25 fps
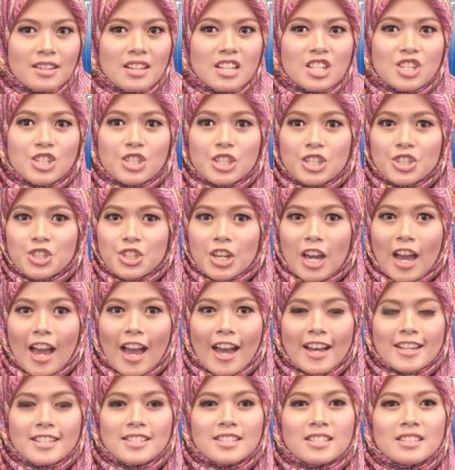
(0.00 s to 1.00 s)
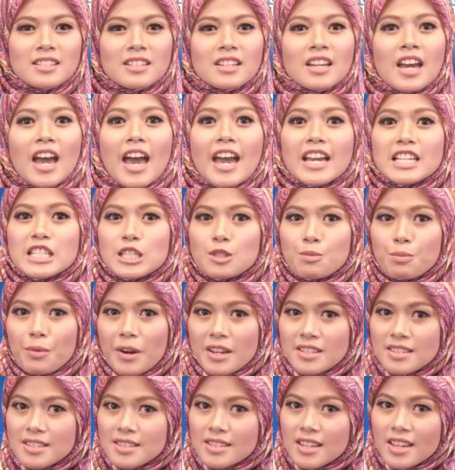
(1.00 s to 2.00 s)
such as
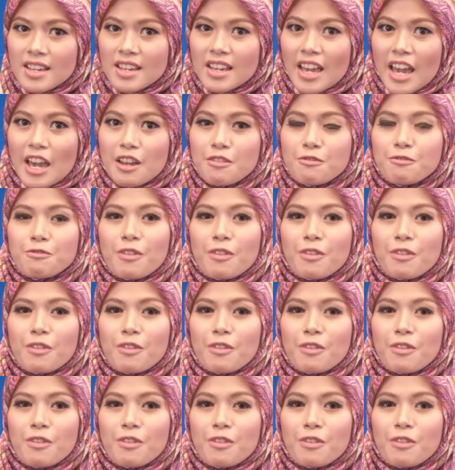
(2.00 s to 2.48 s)
expressing and